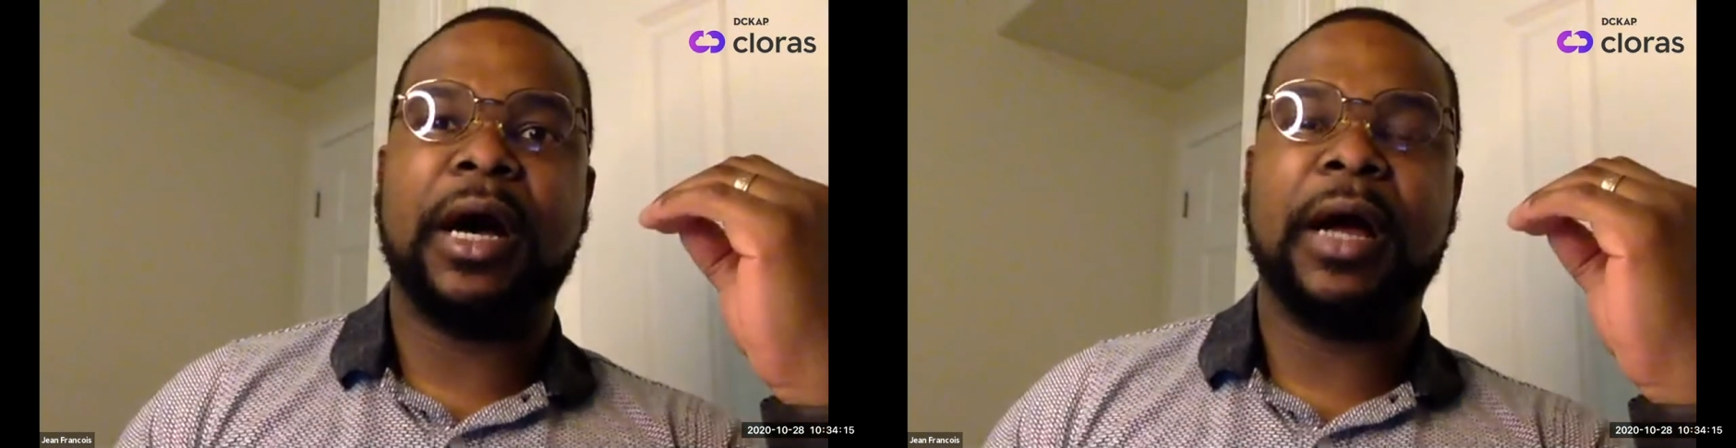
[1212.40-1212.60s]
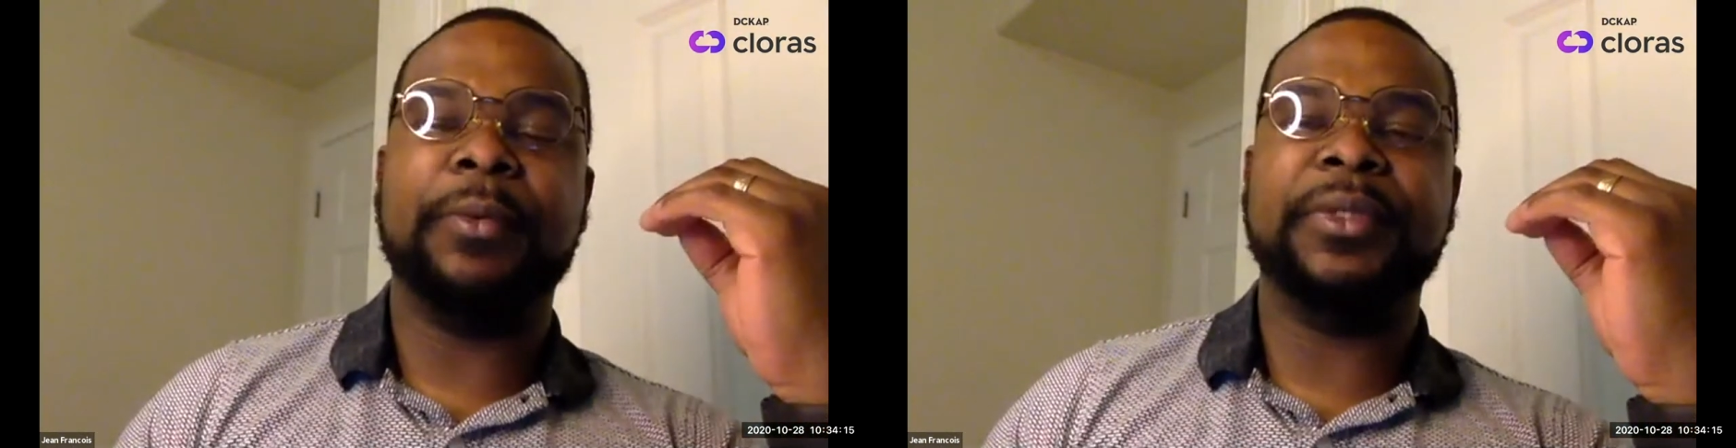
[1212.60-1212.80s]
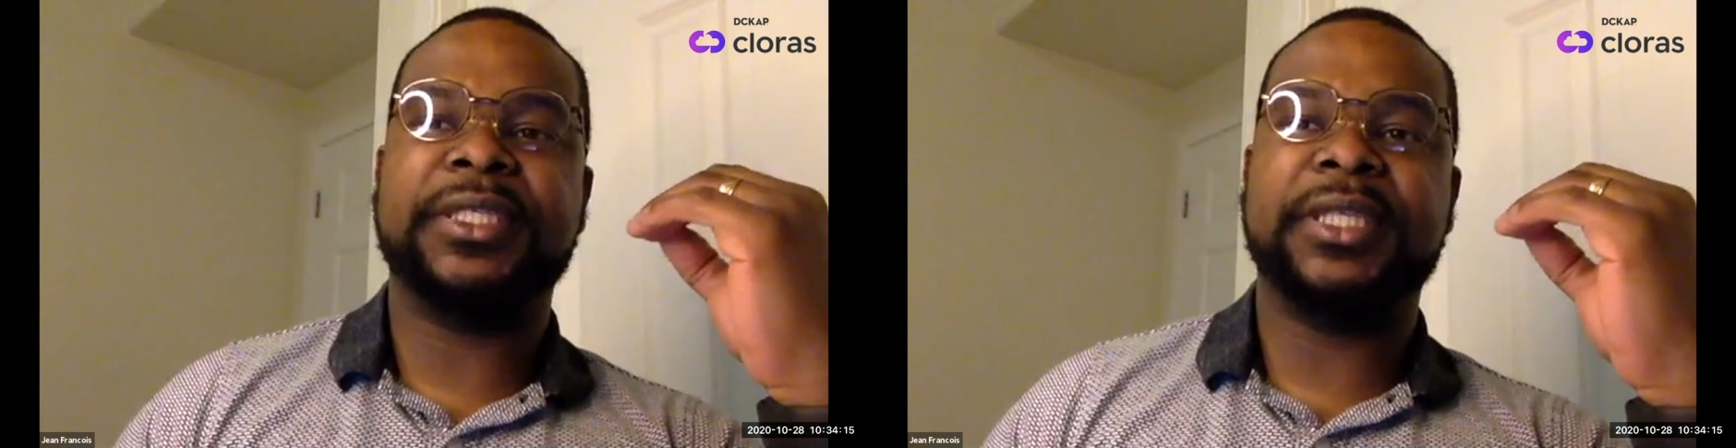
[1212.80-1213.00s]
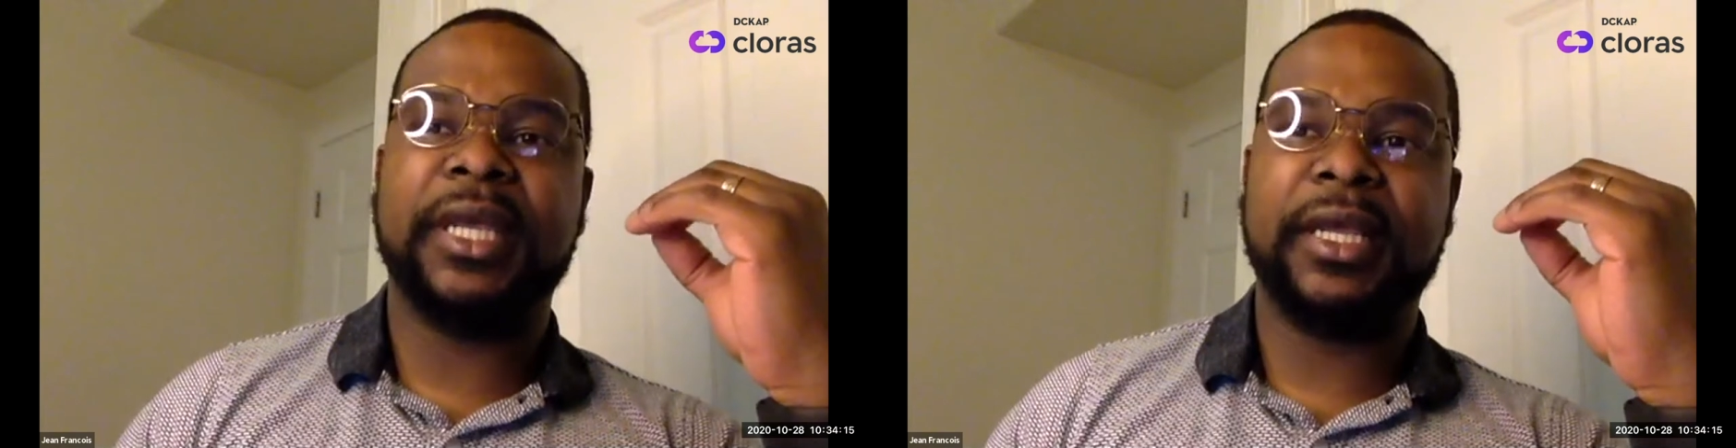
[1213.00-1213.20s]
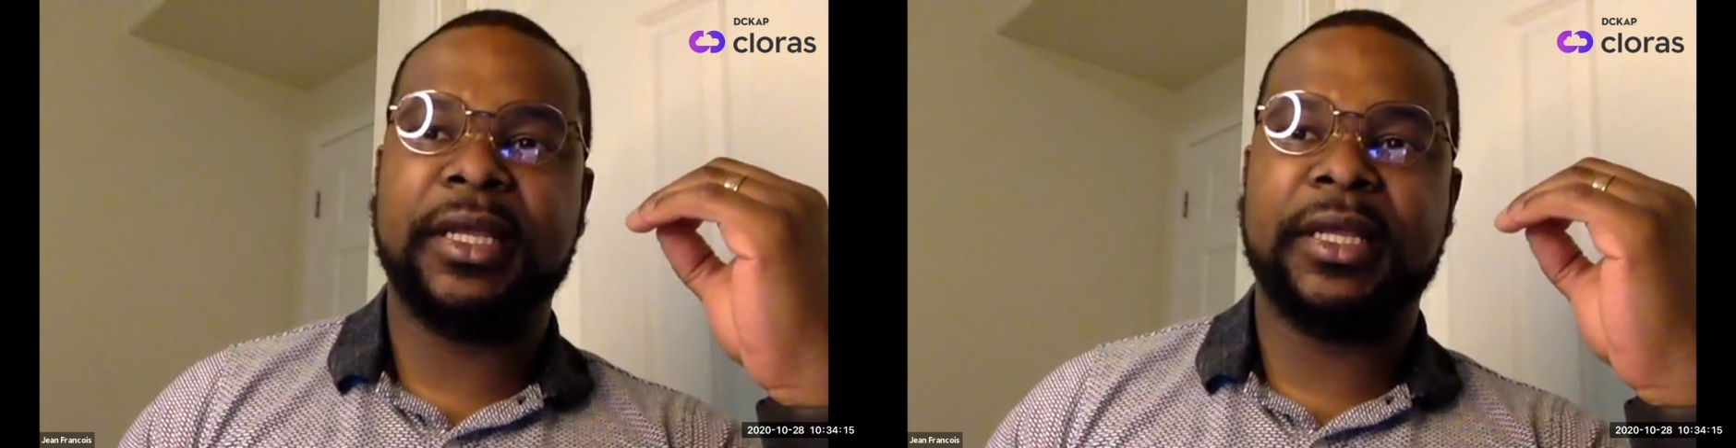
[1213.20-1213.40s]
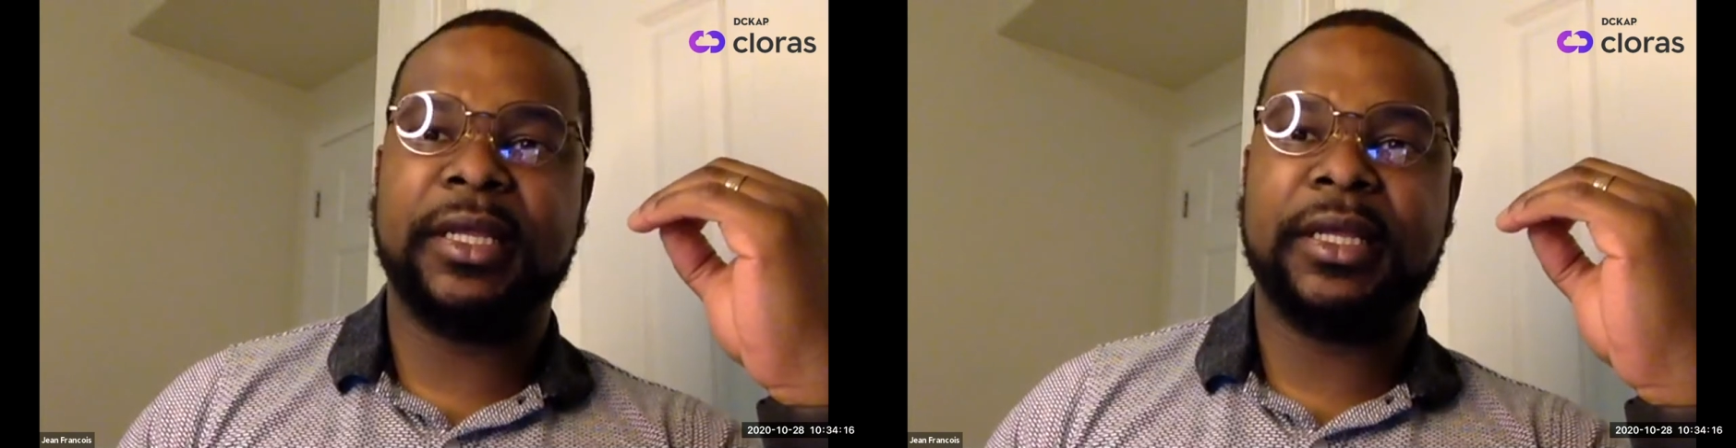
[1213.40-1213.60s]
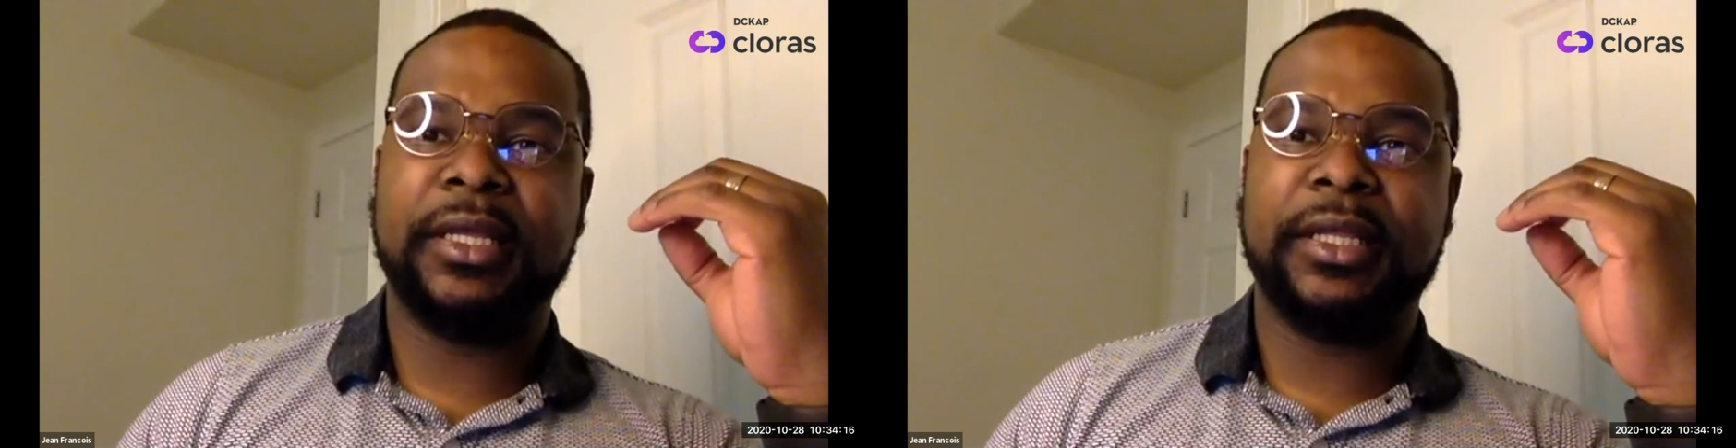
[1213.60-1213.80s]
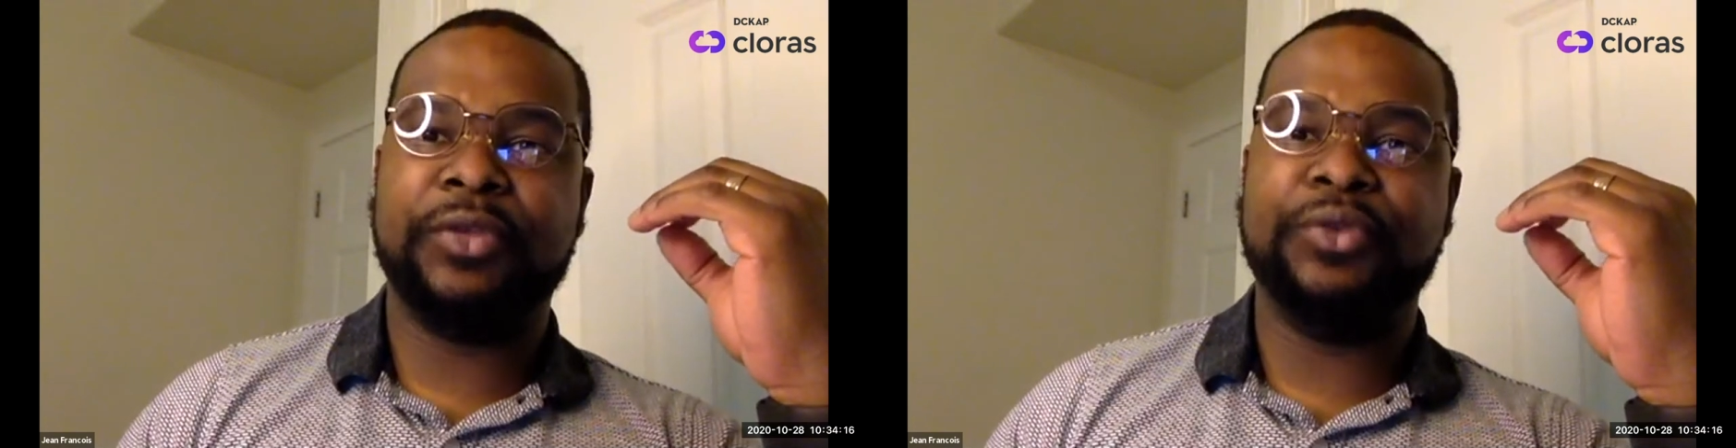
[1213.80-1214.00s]
I would say
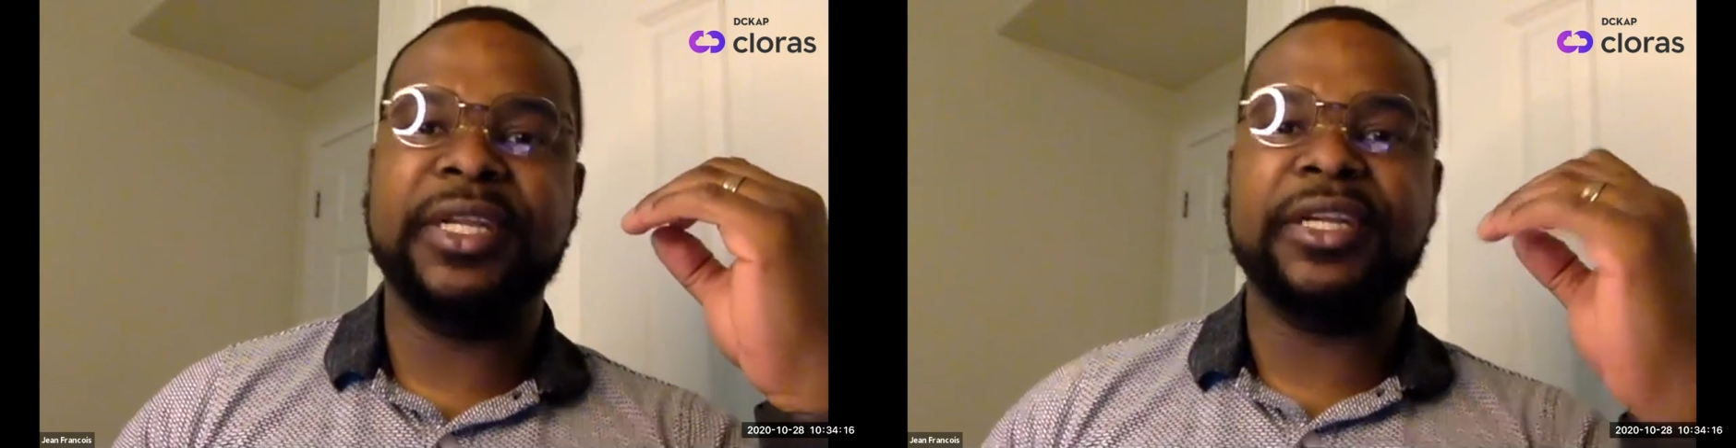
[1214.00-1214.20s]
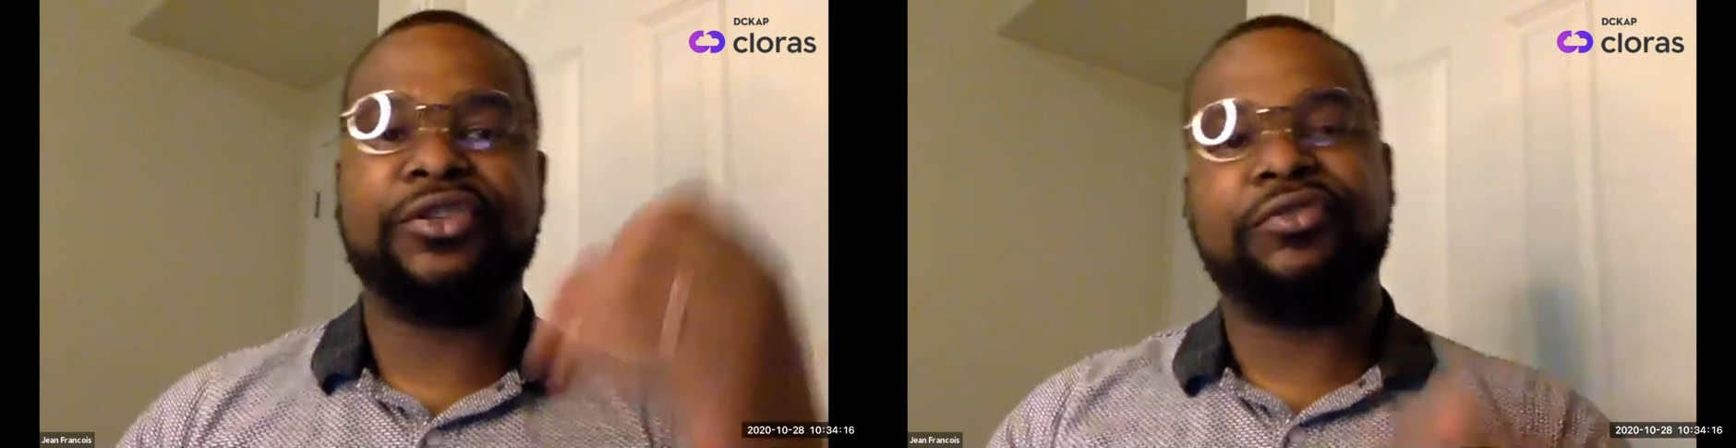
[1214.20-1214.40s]
you need a